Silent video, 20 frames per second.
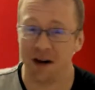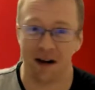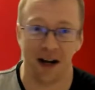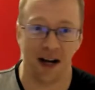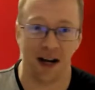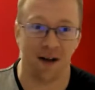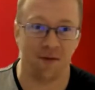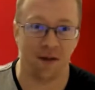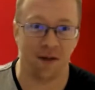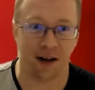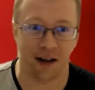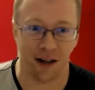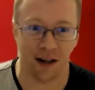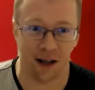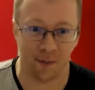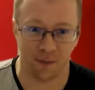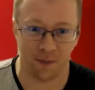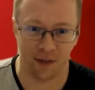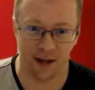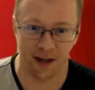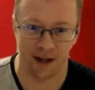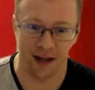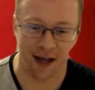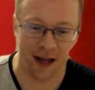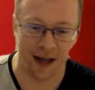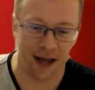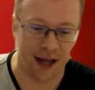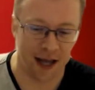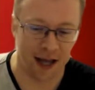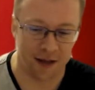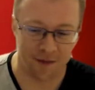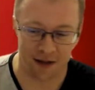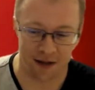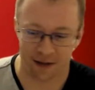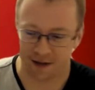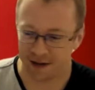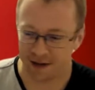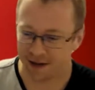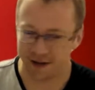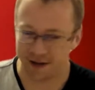here in the club
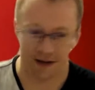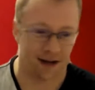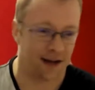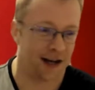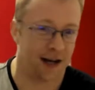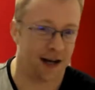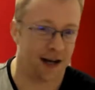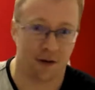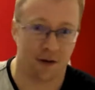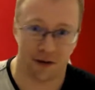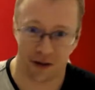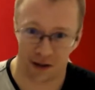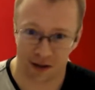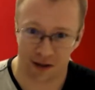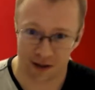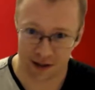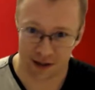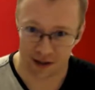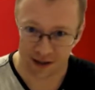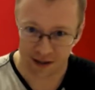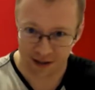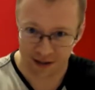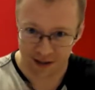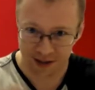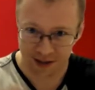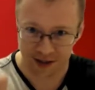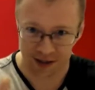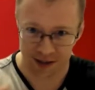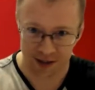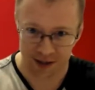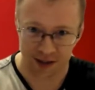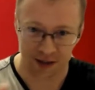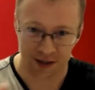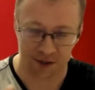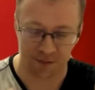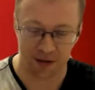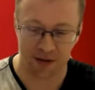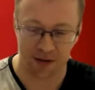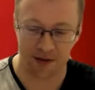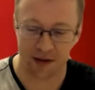that I want to,
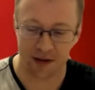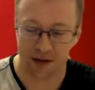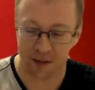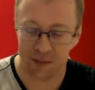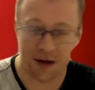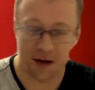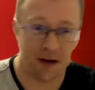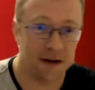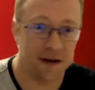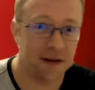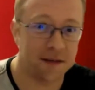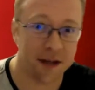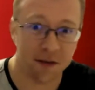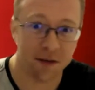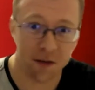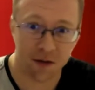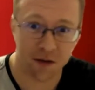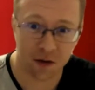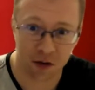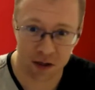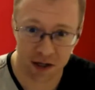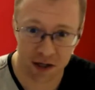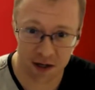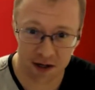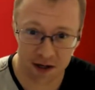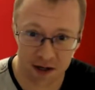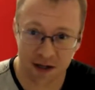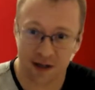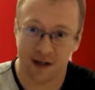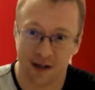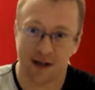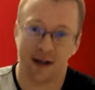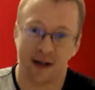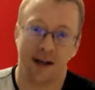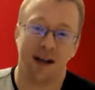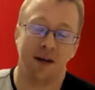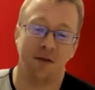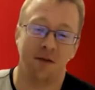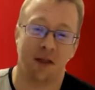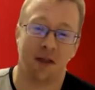this experience I want to share here
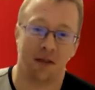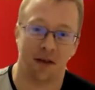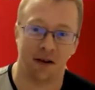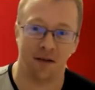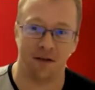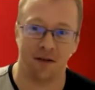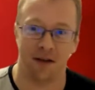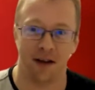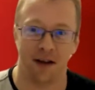with you.